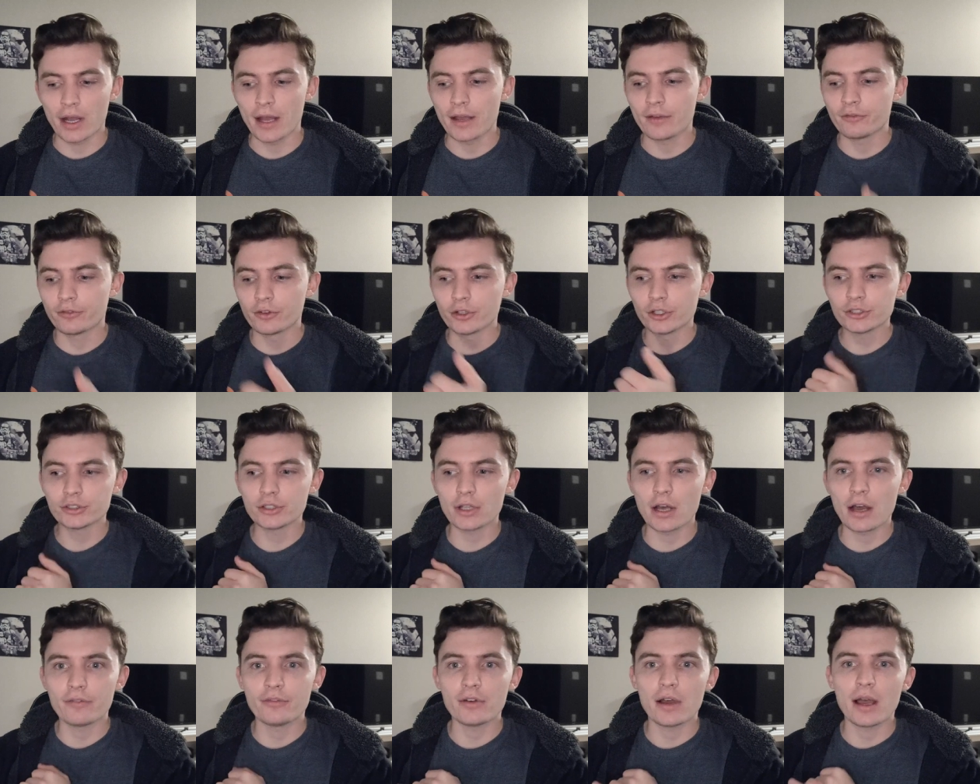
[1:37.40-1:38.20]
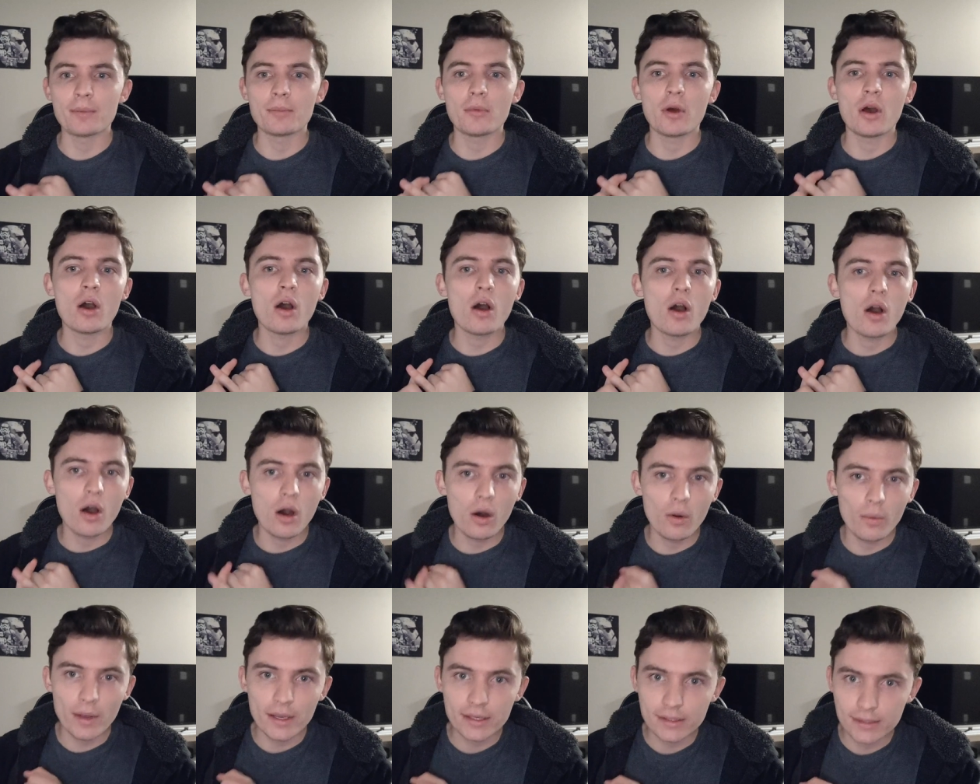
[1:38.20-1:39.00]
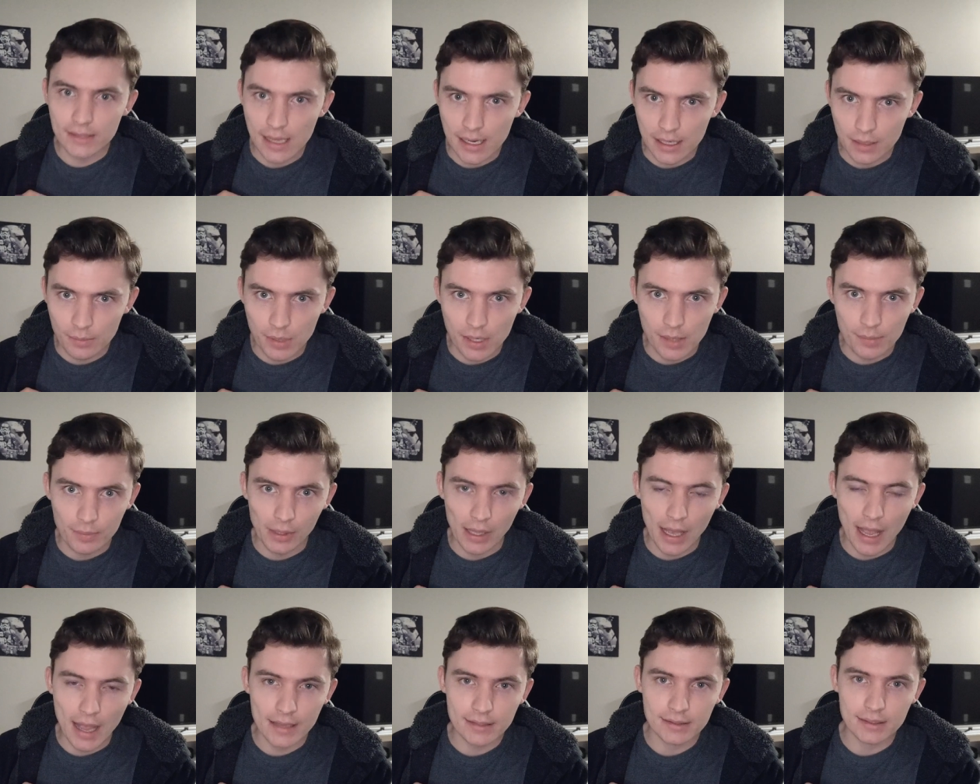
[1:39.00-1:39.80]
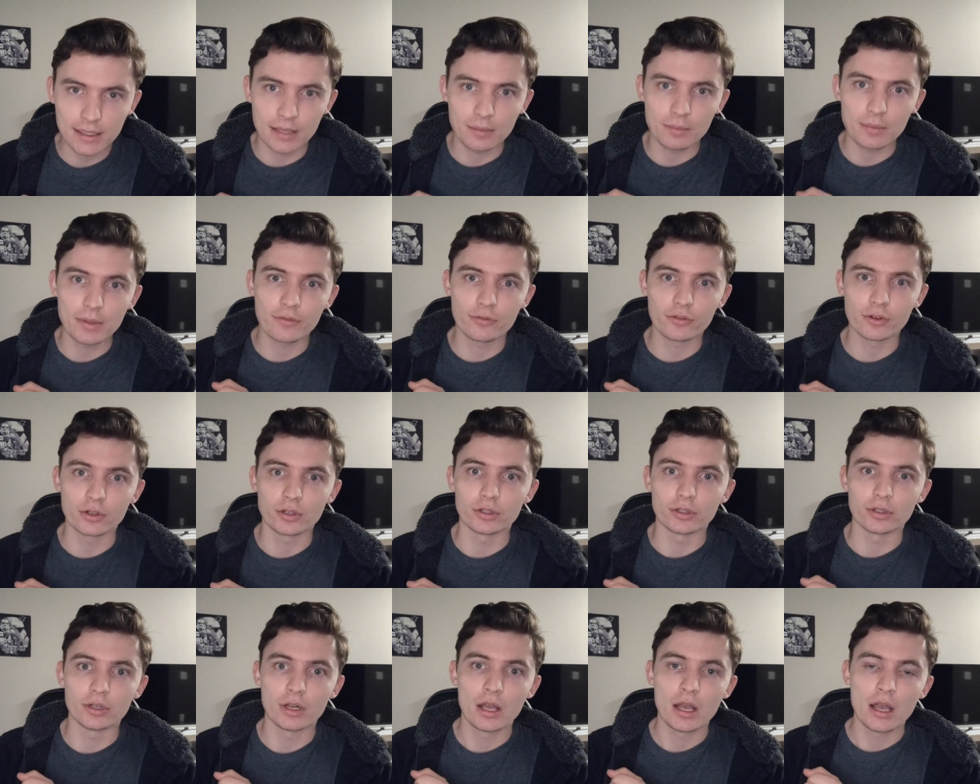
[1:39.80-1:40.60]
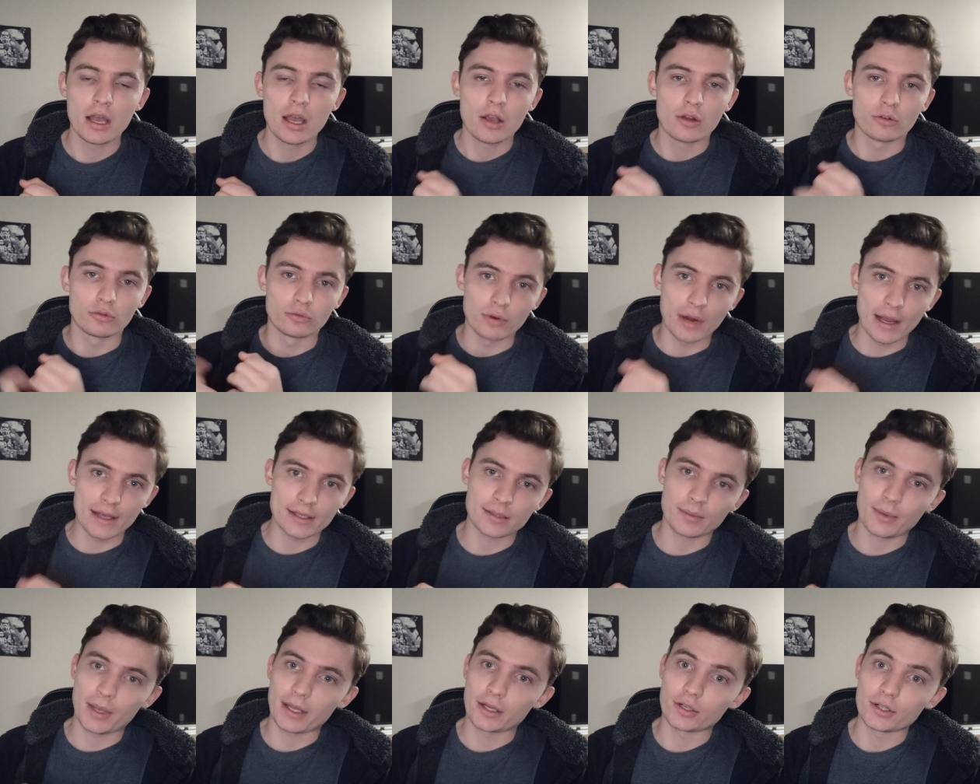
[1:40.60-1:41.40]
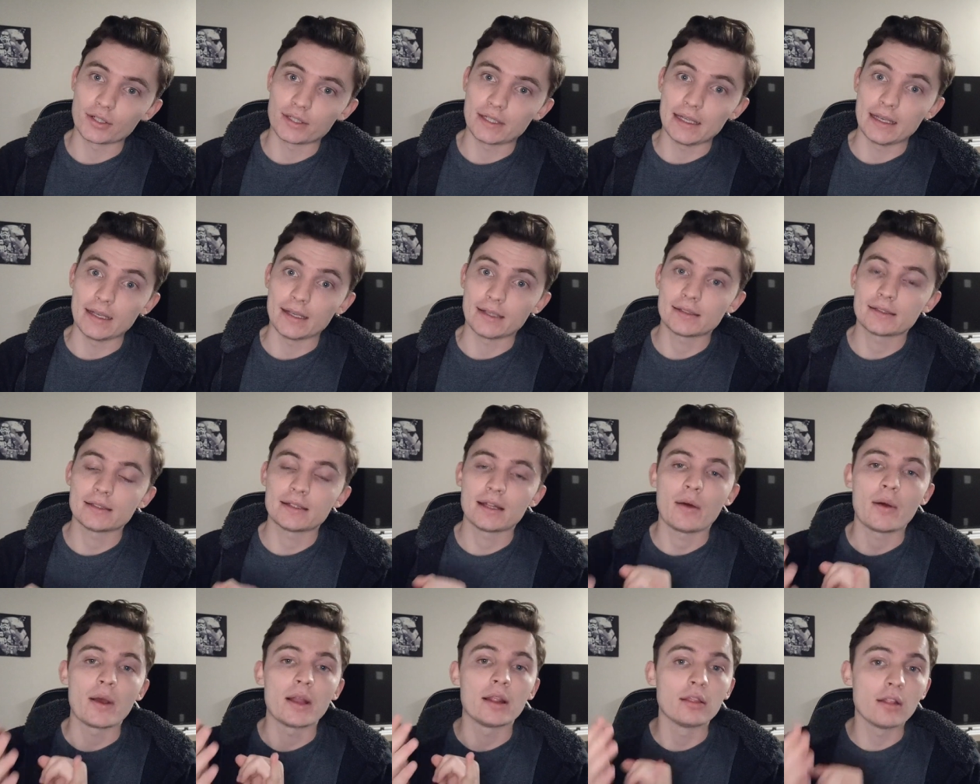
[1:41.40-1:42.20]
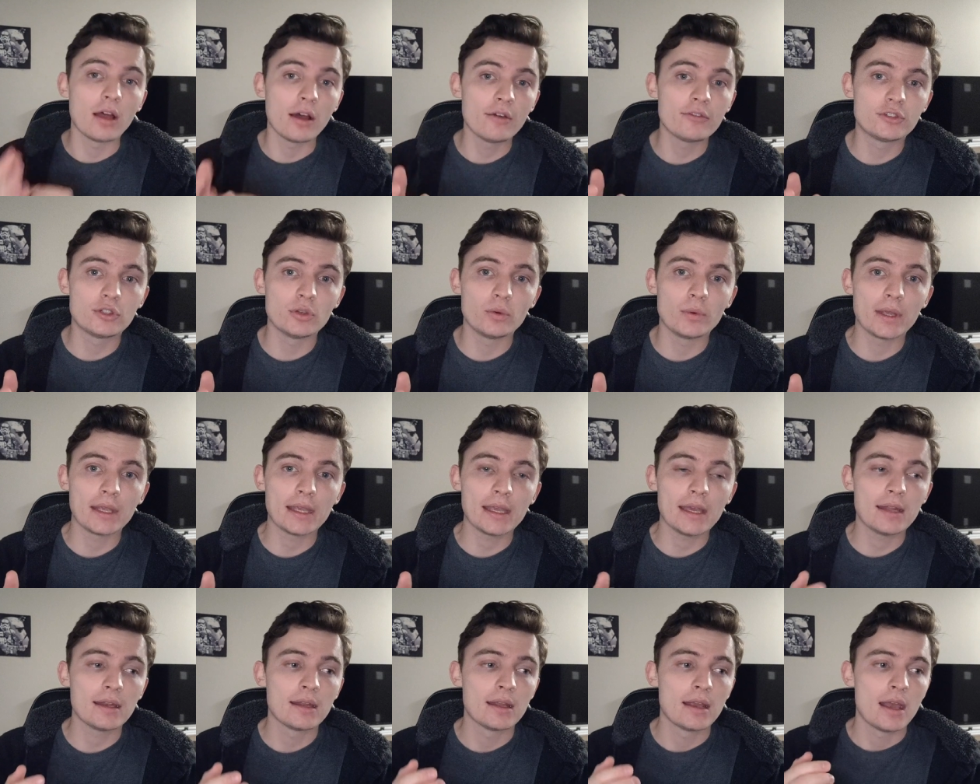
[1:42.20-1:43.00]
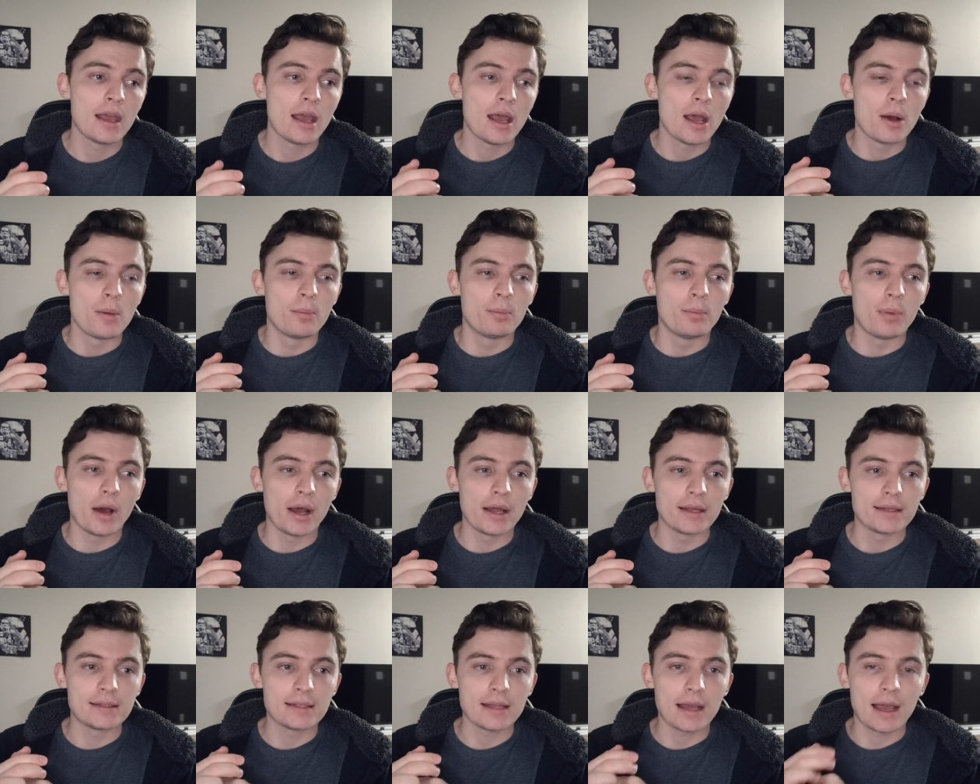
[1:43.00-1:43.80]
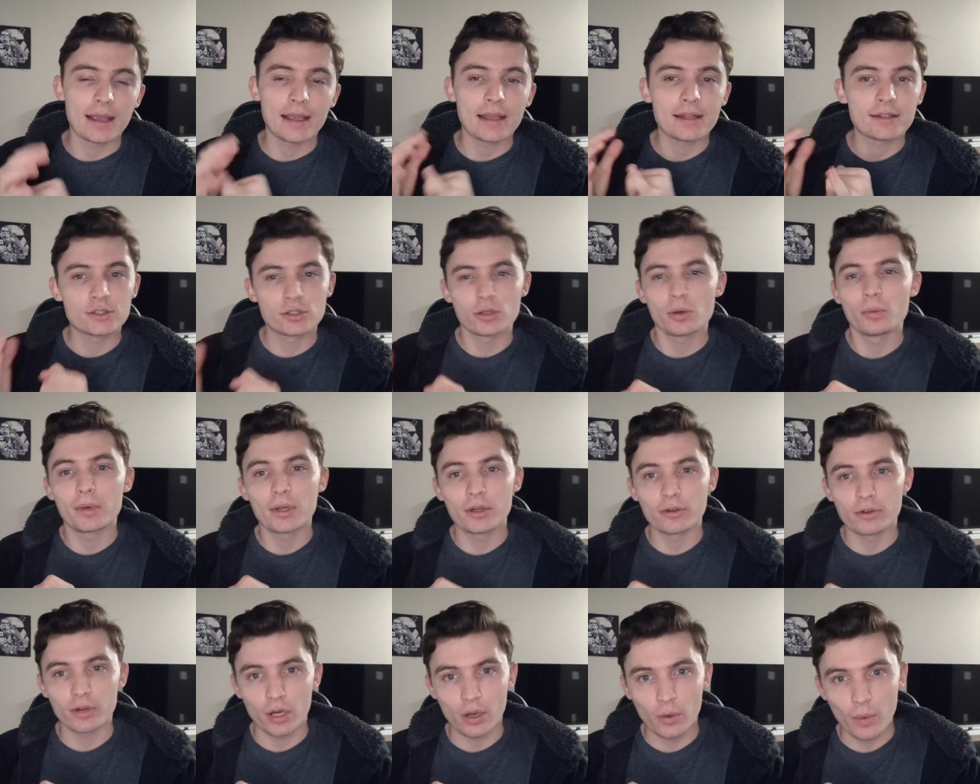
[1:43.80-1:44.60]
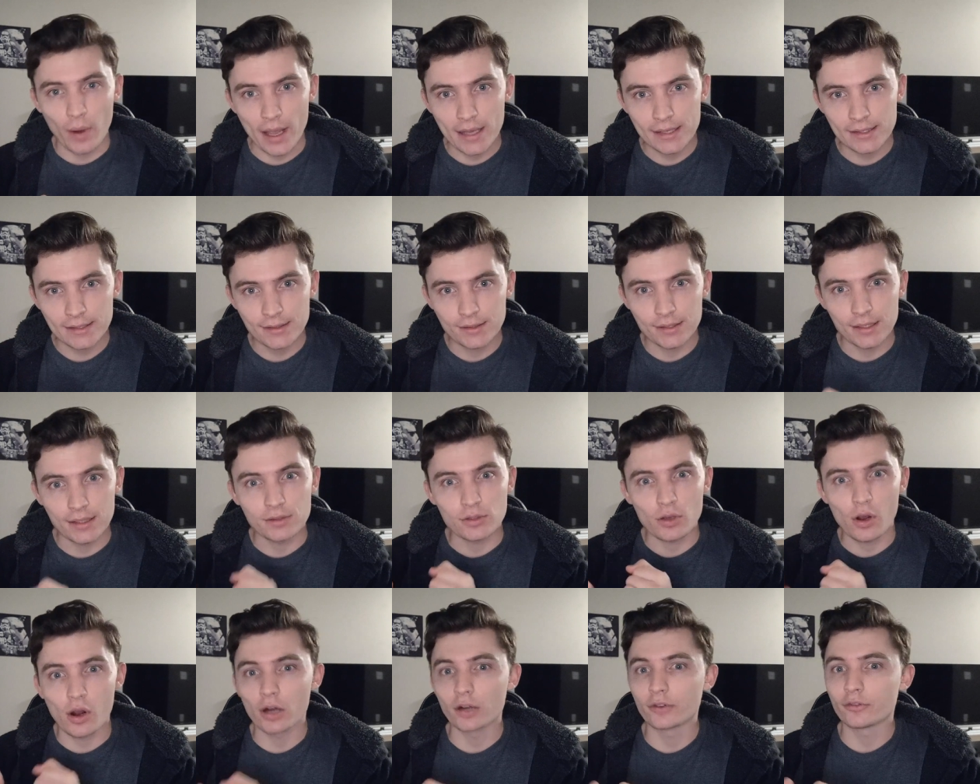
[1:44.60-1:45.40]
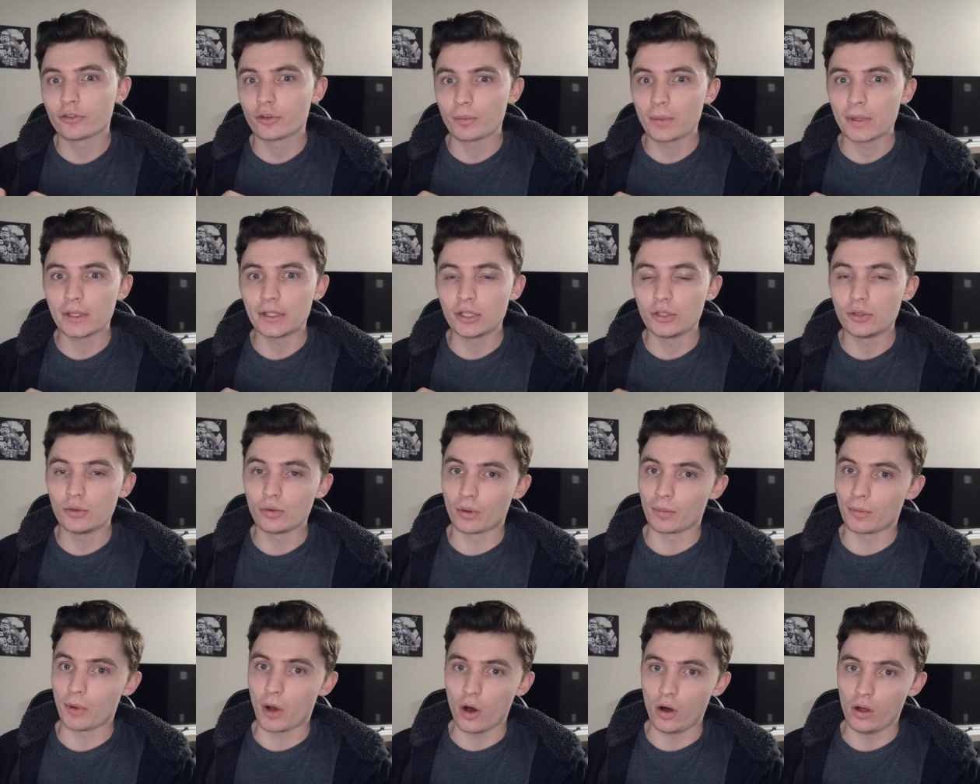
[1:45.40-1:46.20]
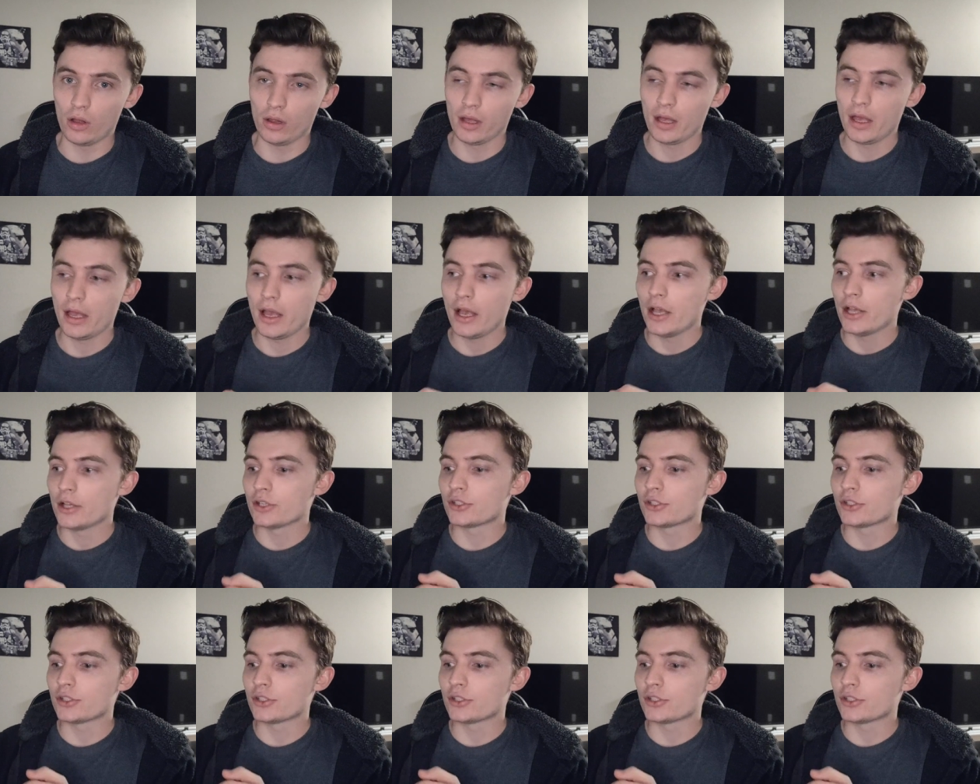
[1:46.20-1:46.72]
try. First off, I'm always getting people asking me for resume critiques. Now, I love doing it, but I get so many requests, it's hard for me to do them all.